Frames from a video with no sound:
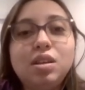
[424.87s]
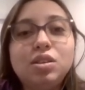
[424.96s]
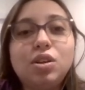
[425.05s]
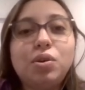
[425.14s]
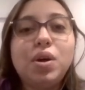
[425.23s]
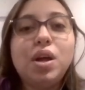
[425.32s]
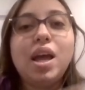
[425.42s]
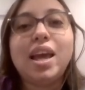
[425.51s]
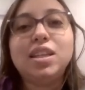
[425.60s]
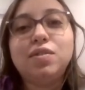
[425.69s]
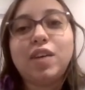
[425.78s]
So
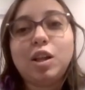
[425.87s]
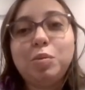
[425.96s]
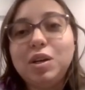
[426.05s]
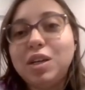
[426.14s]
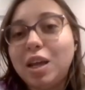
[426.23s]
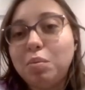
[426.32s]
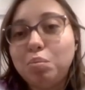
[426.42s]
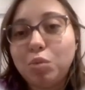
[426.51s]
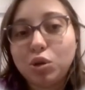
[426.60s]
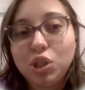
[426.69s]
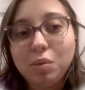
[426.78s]
a developer named
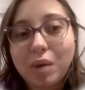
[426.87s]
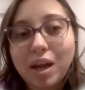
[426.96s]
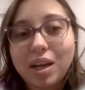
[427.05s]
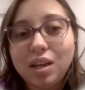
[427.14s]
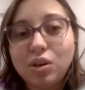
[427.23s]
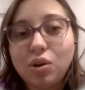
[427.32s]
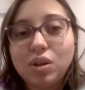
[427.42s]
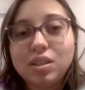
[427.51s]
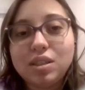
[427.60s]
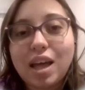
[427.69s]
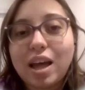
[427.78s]
Moshi Mana
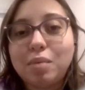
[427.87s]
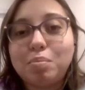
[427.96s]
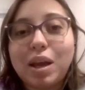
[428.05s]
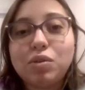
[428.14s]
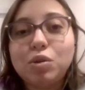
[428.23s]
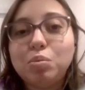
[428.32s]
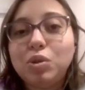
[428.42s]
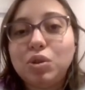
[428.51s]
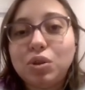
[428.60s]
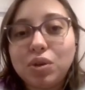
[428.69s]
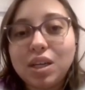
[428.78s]
noticed that micro
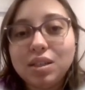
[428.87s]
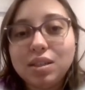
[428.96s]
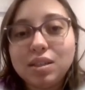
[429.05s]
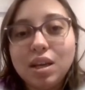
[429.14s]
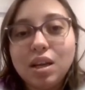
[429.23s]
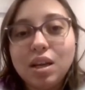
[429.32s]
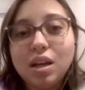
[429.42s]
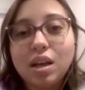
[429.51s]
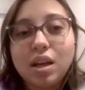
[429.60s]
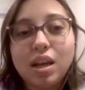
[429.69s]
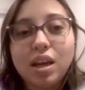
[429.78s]
units
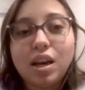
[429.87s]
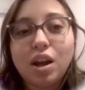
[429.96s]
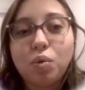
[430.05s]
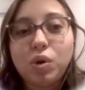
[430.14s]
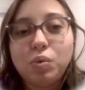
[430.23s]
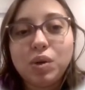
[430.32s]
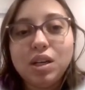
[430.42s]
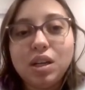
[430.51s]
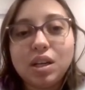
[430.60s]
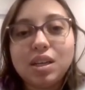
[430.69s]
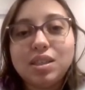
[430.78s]
in
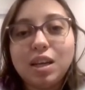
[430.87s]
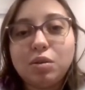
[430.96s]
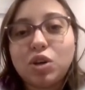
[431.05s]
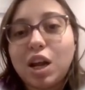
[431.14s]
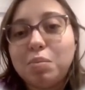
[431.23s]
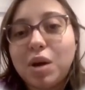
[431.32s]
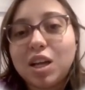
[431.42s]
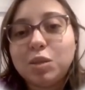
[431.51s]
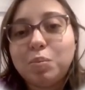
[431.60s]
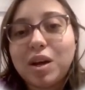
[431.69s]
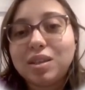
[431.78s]
Wynwood contained crime
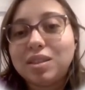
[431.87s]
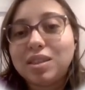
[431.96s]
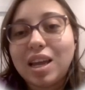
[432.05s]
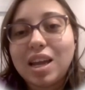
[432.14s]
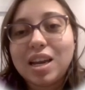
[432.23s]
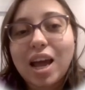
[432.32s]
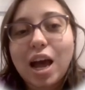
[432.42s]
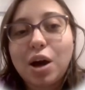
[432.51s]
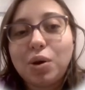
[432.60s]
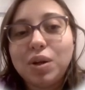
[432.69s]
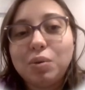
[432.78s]
hotspots and
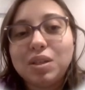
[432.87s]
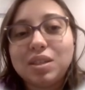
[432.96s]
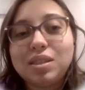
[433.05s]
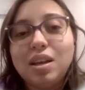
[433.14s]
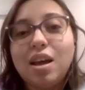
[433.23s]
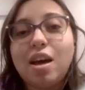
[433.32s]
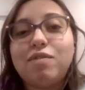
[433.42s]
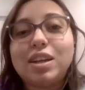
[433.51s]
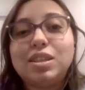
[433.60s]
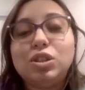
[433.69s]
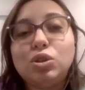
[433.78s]
how it was
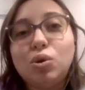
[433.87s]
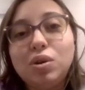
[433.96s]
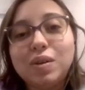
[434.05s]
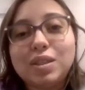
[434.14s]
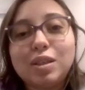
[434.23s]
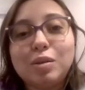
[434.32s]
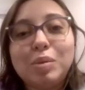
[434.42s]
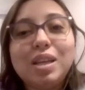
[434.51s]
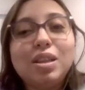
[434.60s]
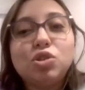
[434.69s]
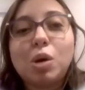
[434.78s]
affecting tourism
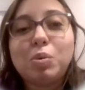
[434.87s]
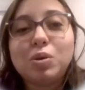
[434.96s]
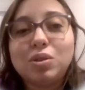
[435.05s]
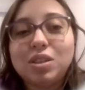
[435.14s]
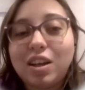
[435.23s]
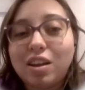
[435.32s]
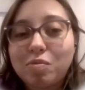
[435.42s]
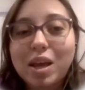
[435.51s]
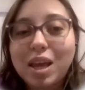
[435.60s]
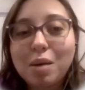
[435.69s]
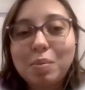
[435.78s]
in the tropical city of
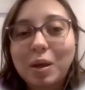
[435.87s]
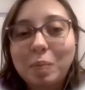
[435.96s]
Miami.